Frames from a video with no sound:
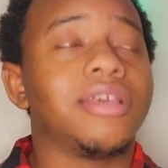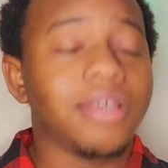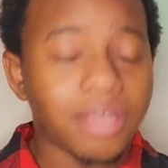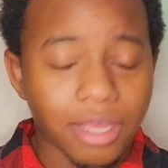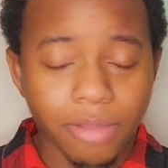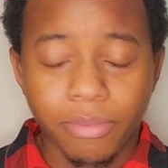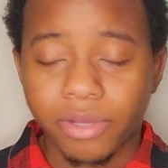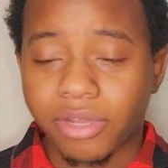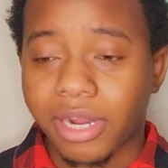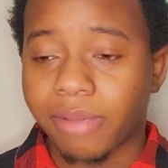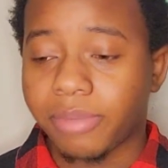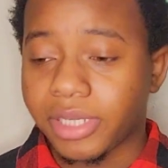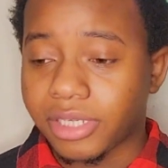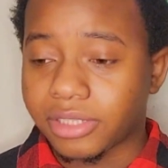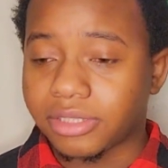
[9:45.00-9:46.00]
Unbuckle that
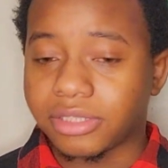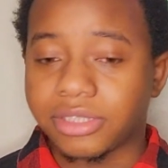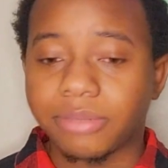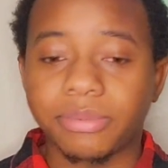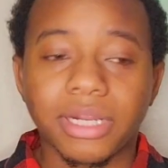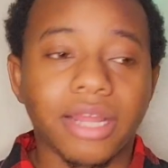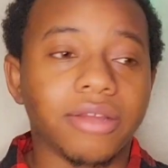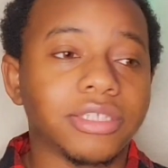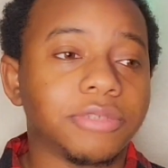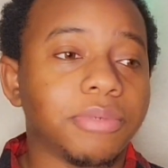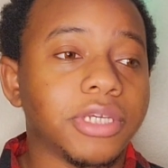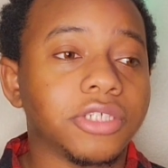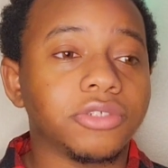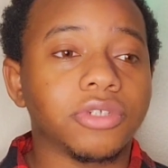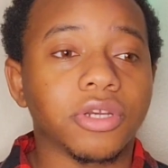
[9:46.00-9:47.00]
bitch, zip it out his
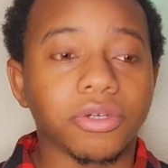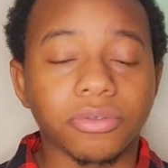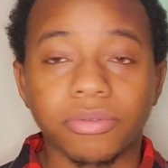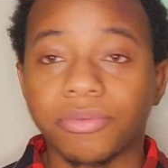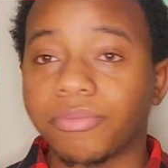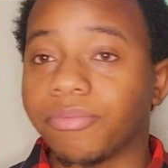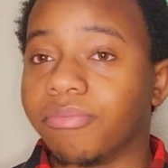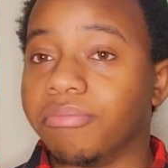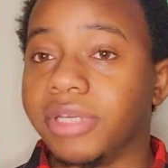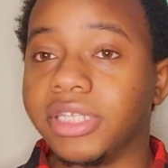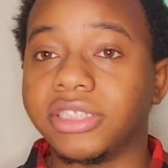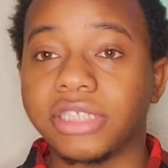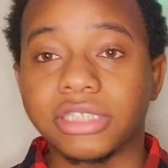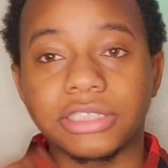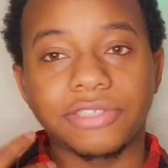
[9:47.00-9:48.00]
pants. You know, meat
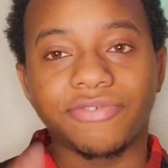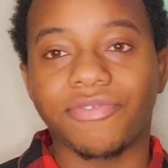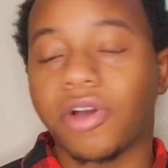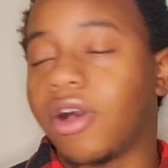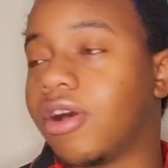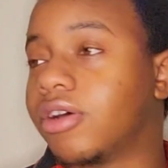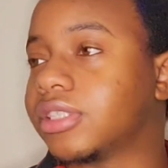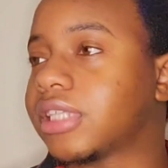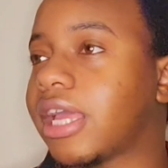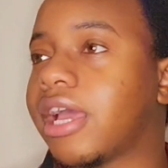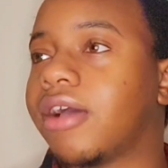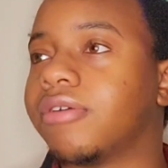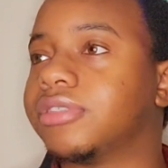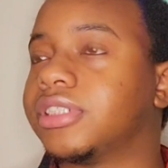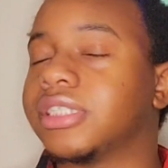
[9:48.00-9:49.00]
just falls
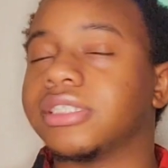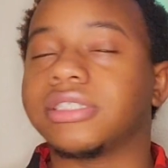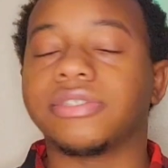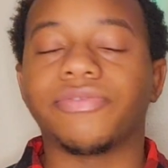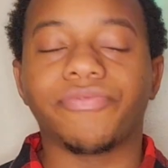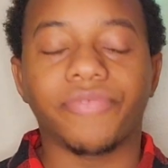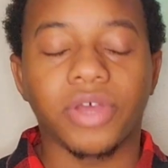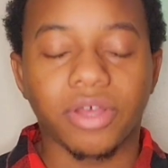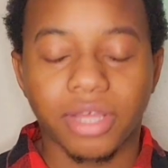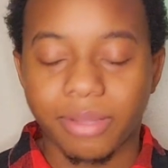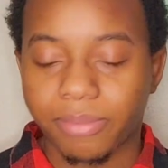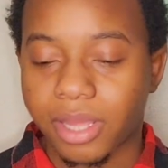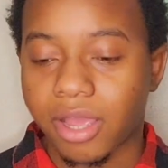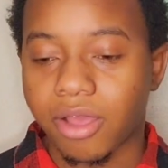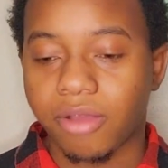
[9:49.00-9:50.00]
out, just fall.
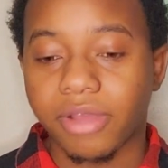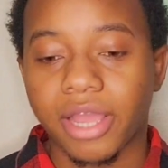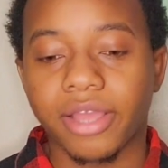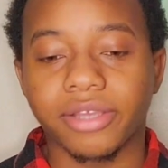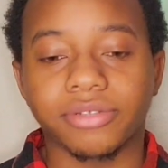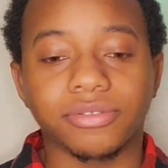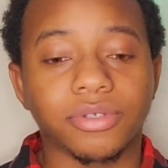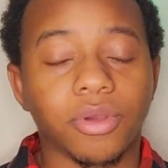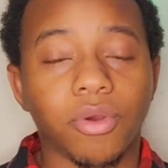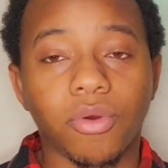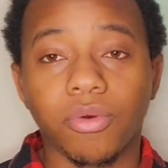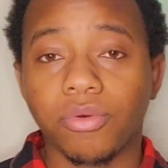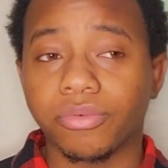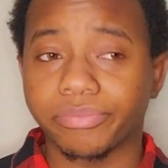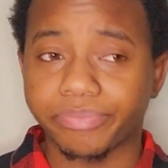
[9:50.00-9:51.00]
I'm okay.
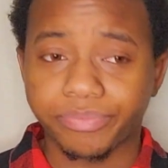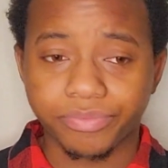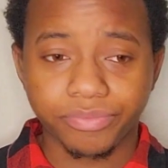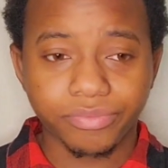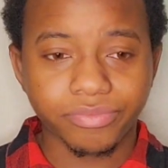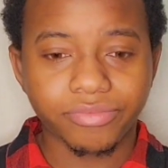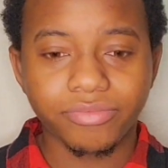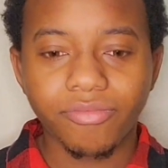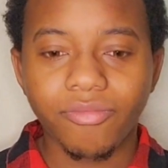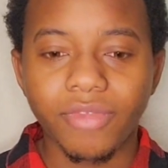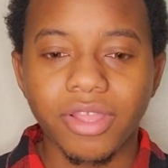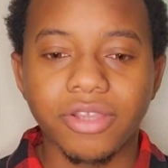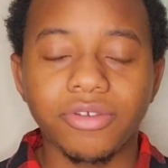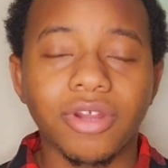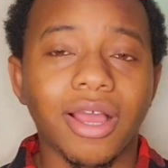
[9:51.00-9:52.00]
Ooh
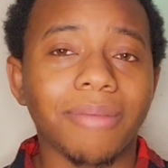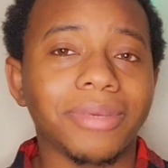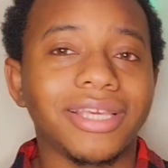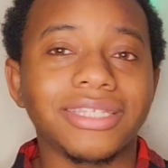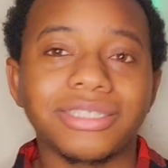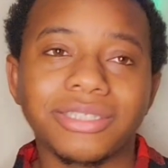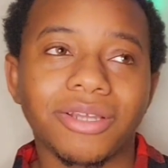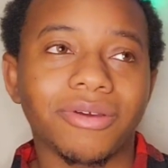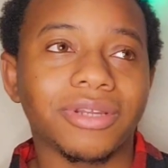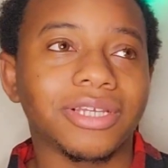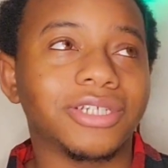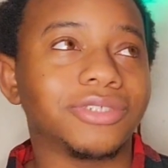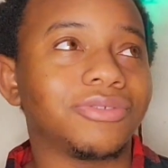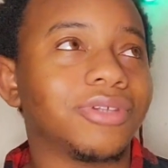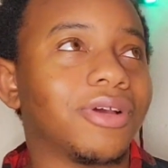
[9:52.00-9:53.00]
you know, I'm kissing on it
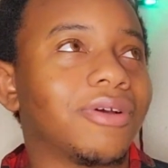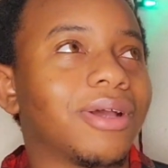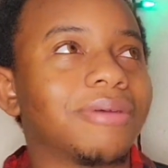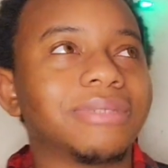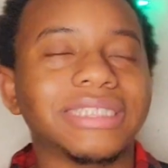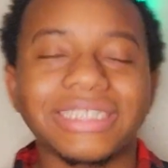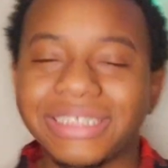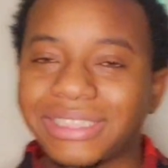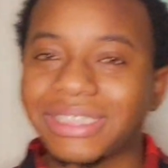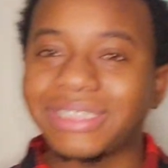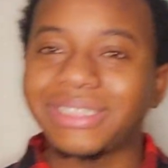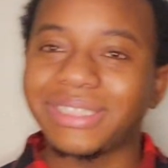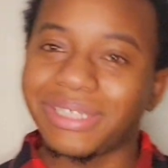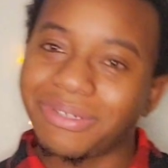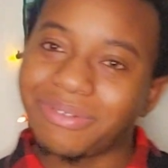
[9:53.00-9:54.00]
because, you know, I'm, oh, it's,
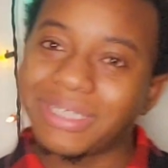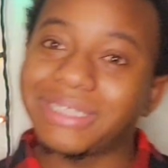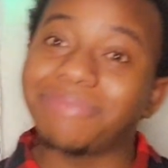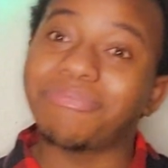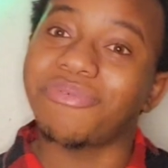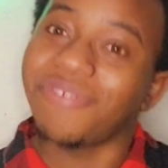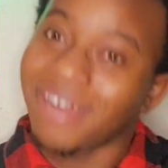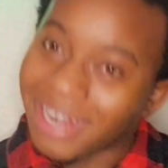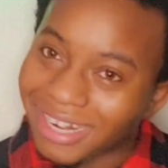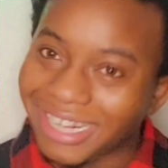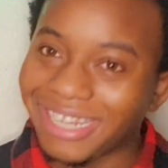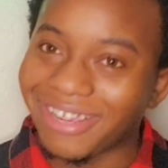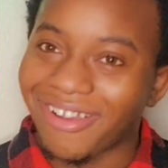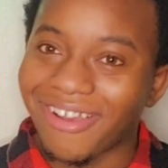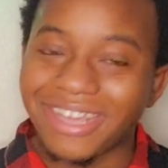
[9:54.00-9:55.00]
it's cute. It's pretty,
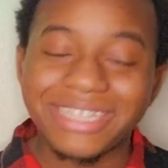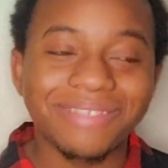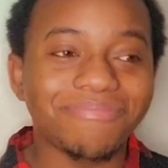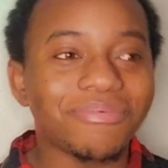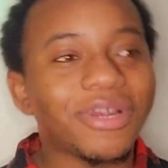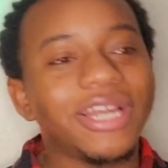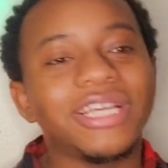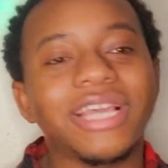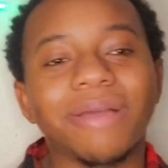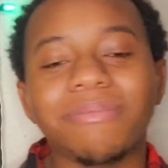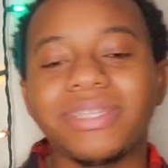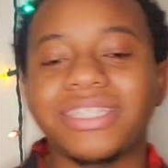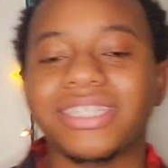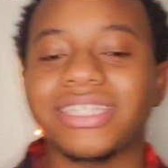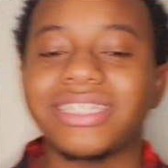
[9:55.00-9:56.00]
y'all. It's pretty. I'm
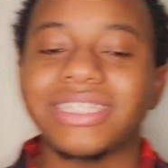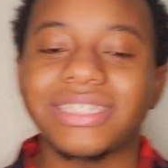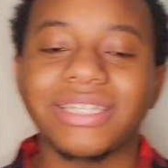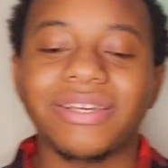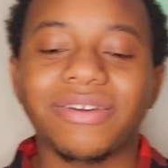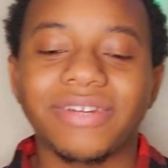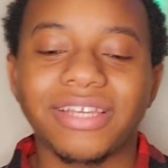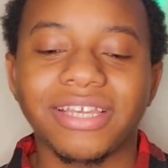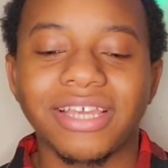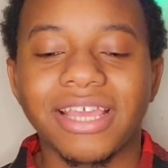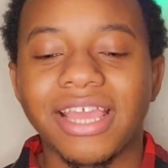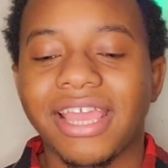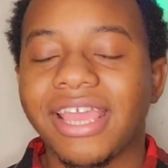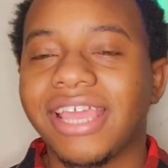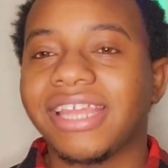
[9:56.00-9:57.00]
kissing on it.
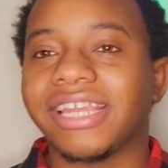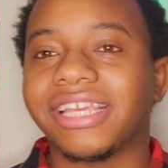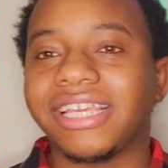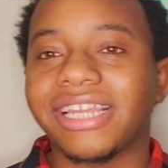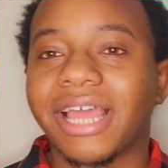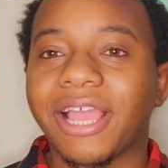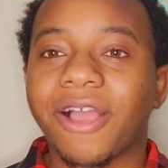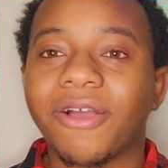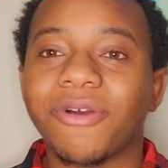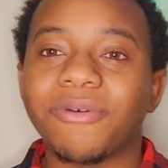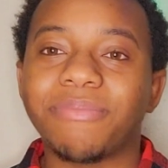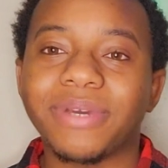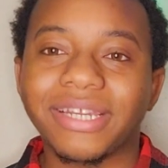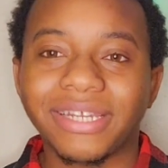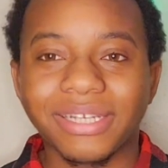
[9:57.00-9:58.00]
Then he like, oh,
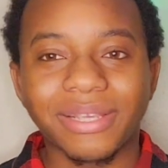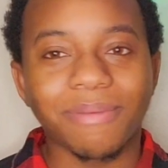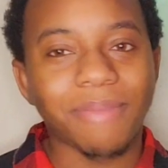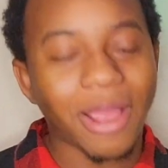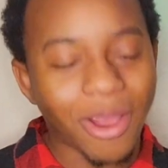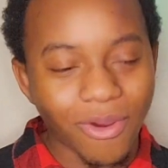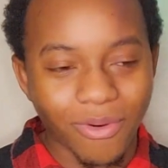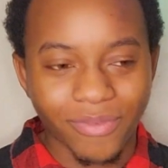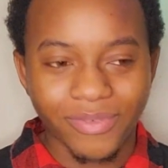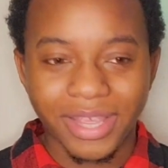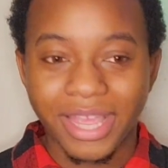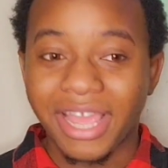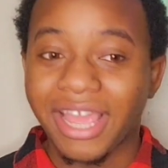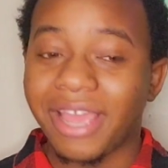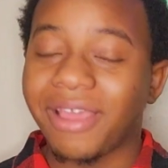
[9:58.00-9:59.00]
put it in your mouth.
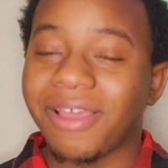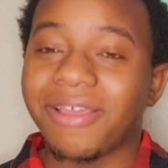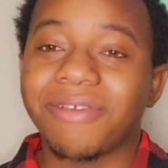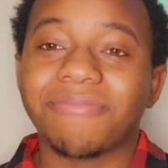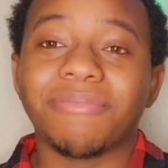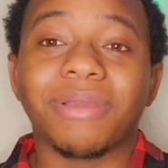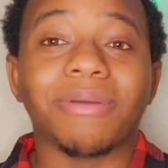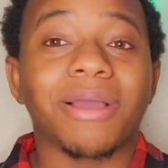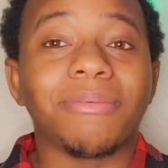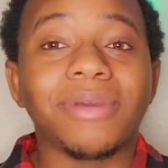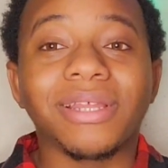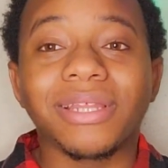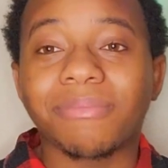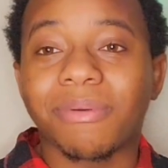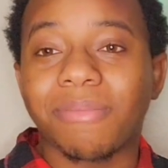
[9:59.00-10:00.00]
Baby, I put it
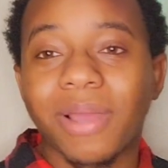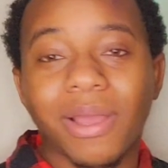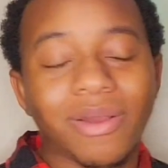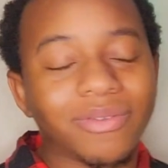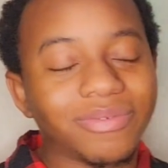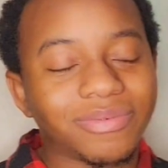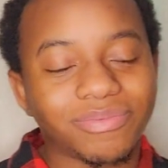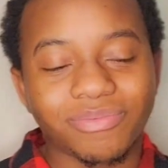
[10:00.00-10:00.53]
in my mouth.